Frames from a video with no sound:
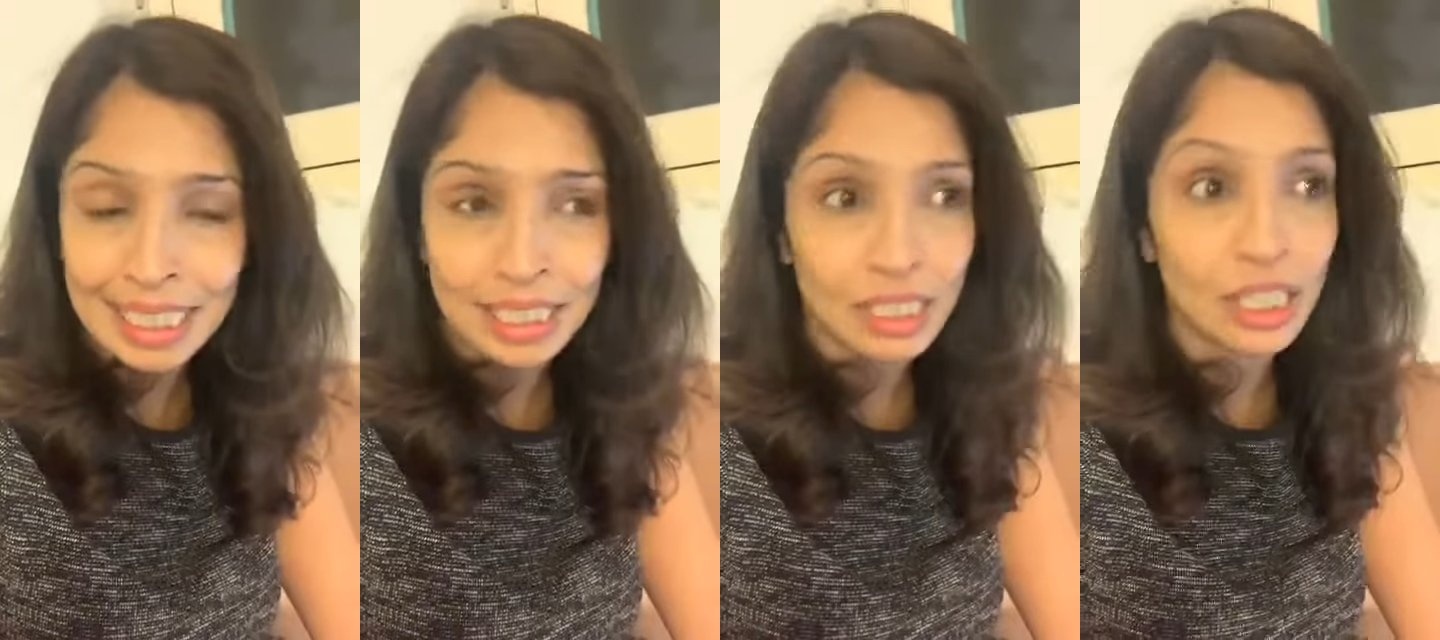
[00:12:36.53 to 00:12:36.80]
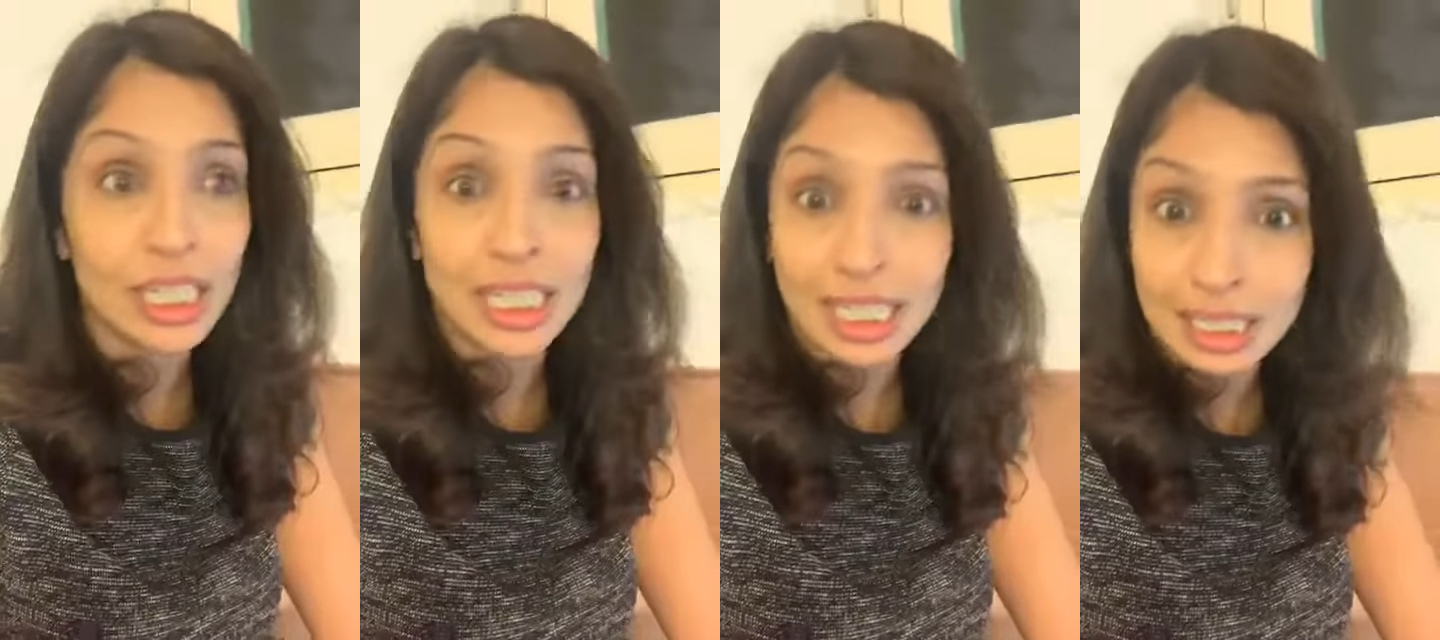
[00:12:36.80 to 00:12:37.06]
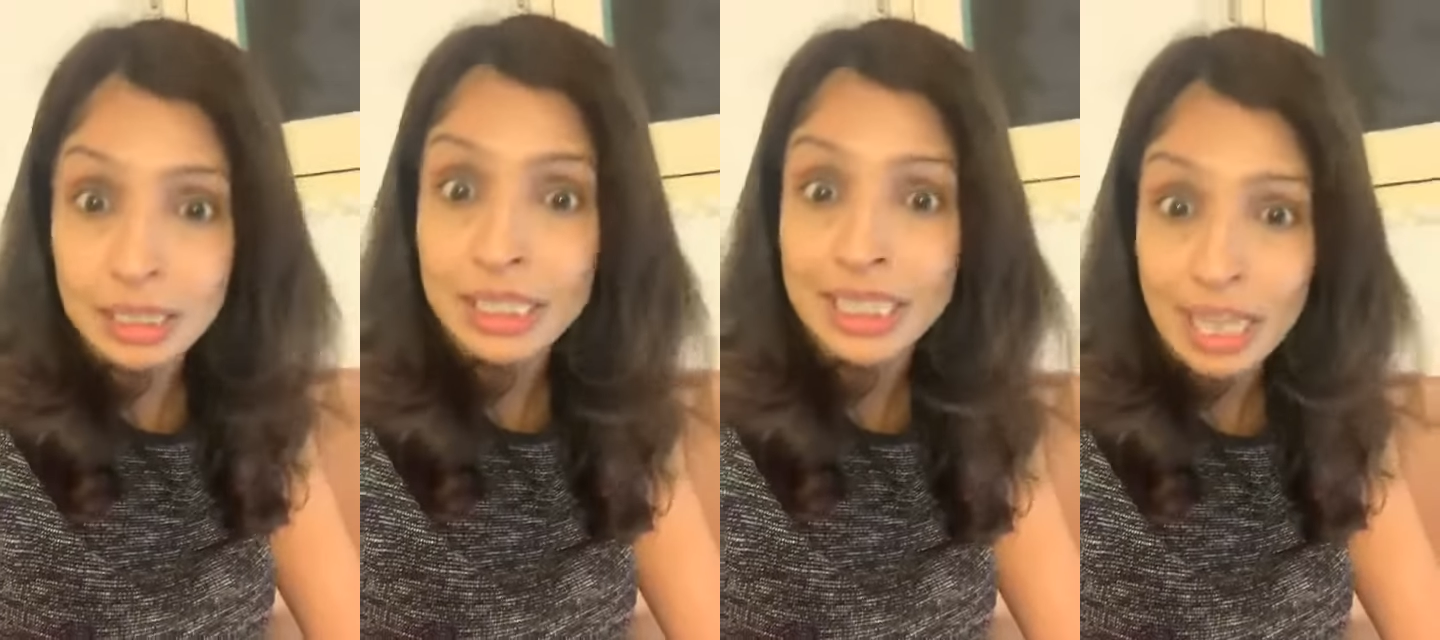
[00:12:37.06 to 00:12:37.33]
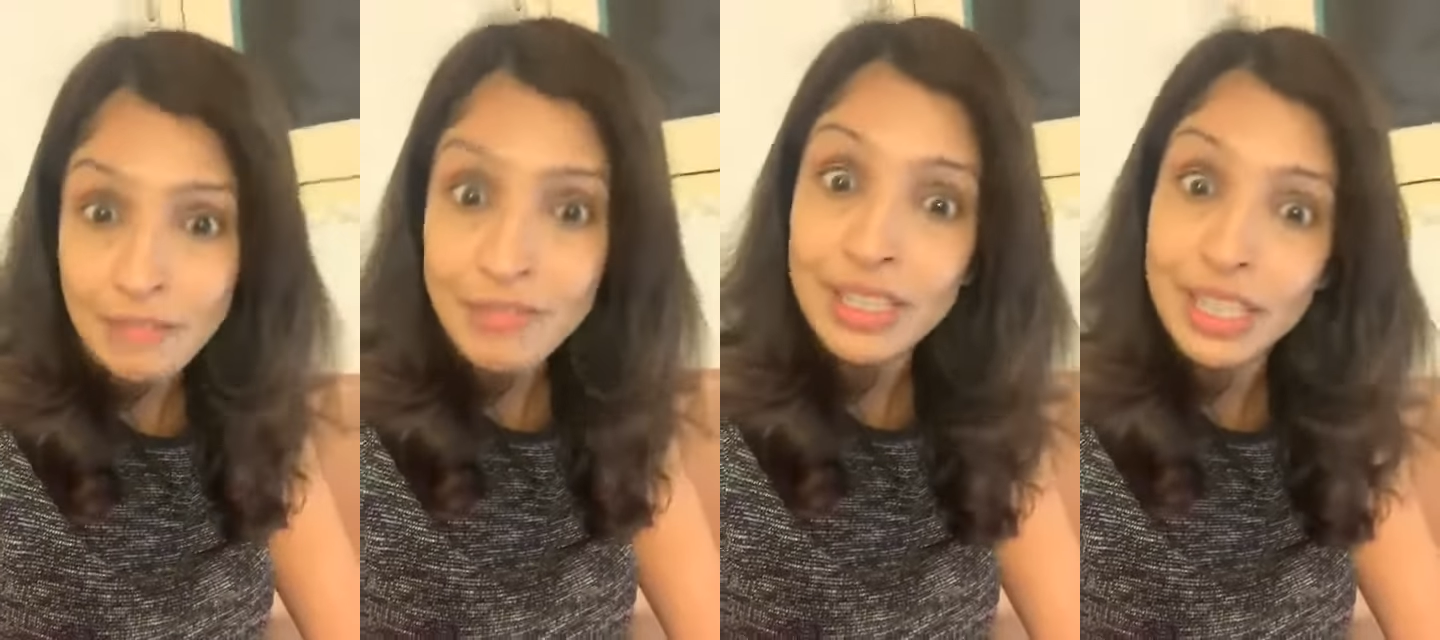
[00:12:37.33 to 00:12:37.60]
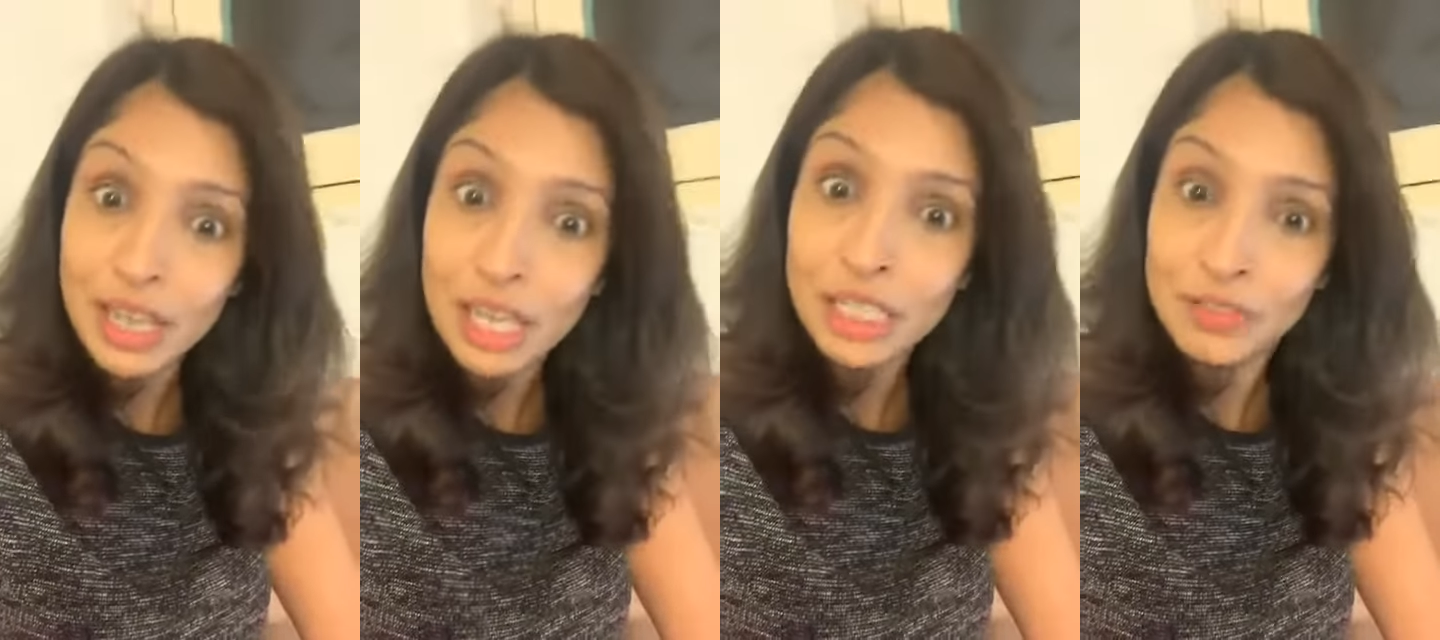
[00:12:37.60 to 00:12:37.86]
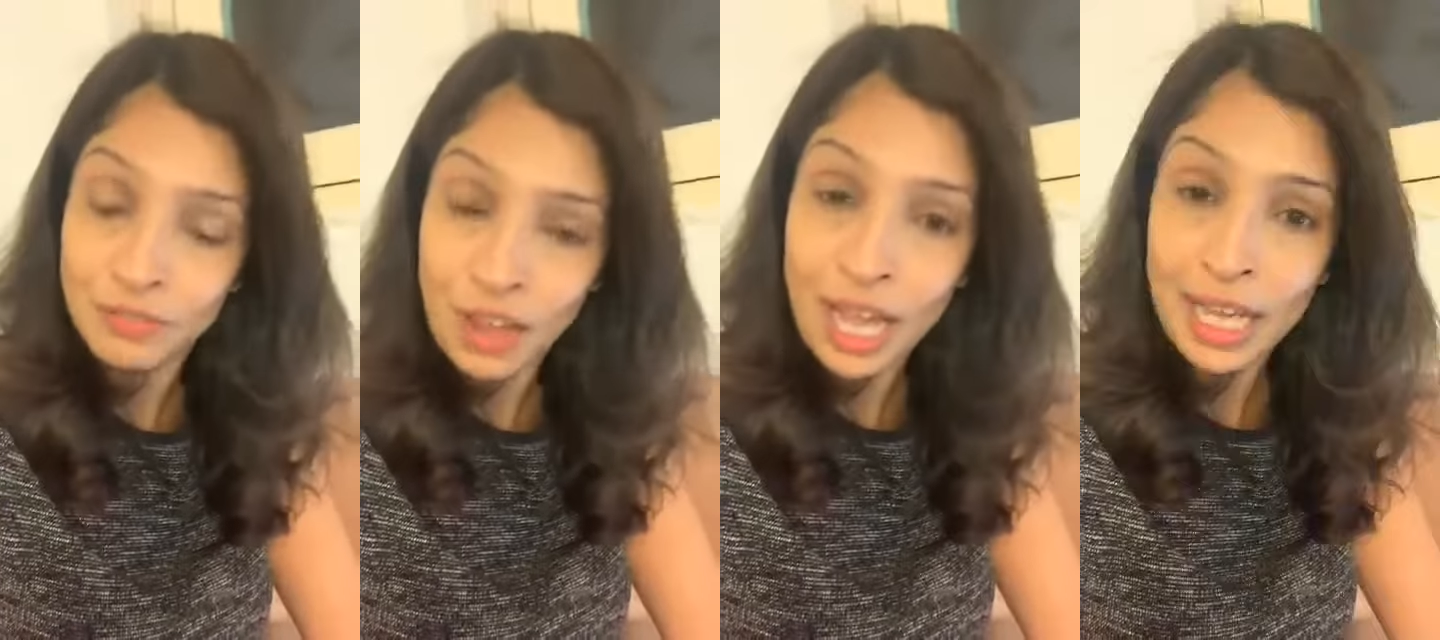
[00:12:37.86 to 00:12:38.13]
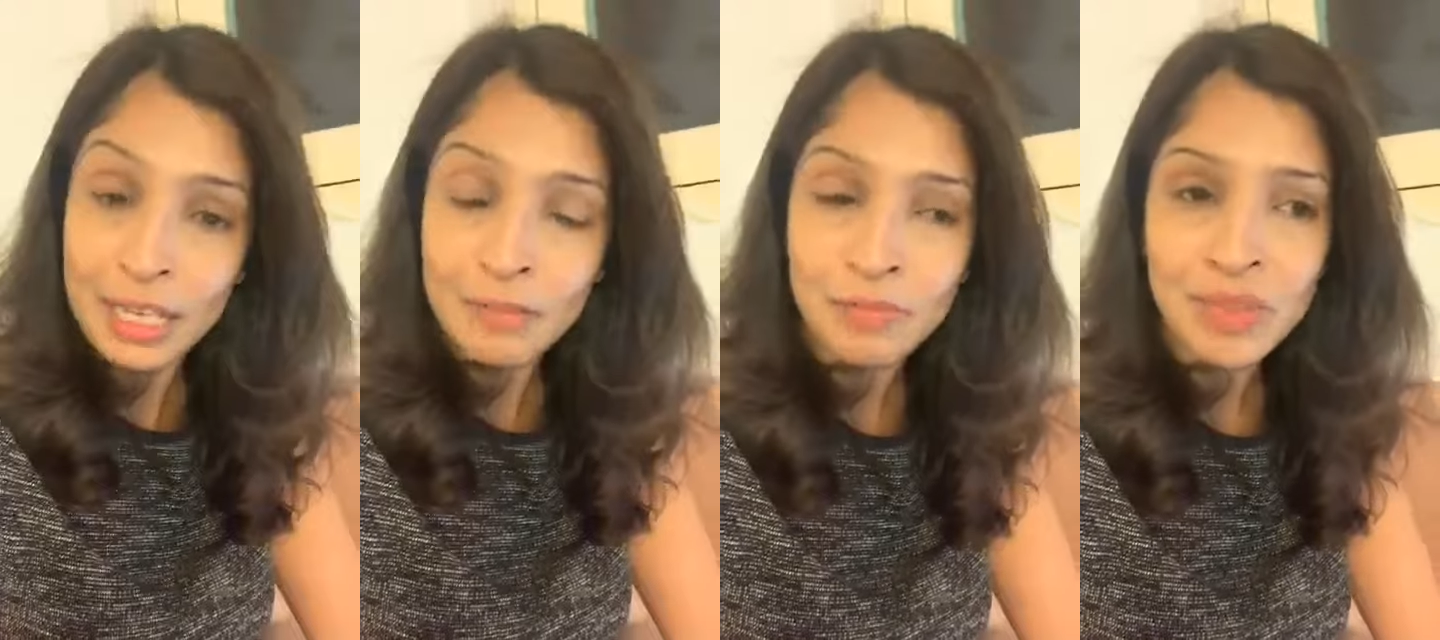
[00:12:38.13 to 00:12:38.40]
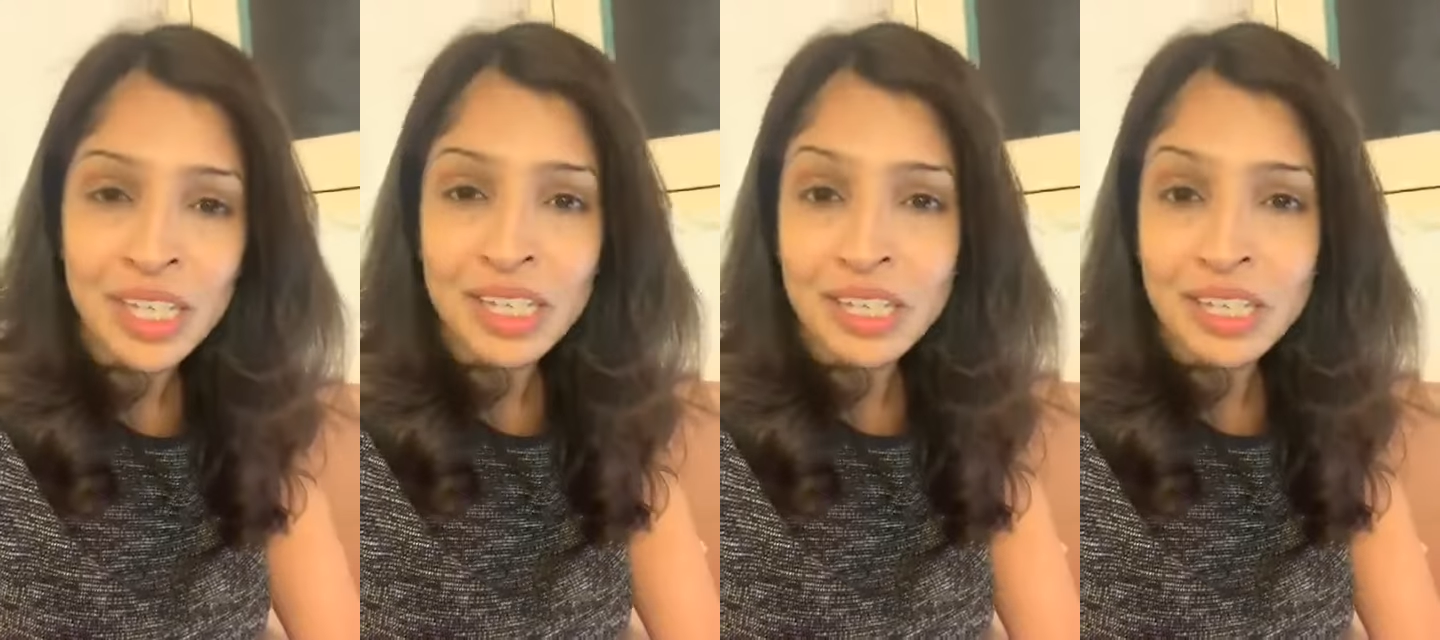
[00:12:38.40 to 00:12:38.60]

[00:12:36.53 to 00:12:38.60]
and definitely the last 5,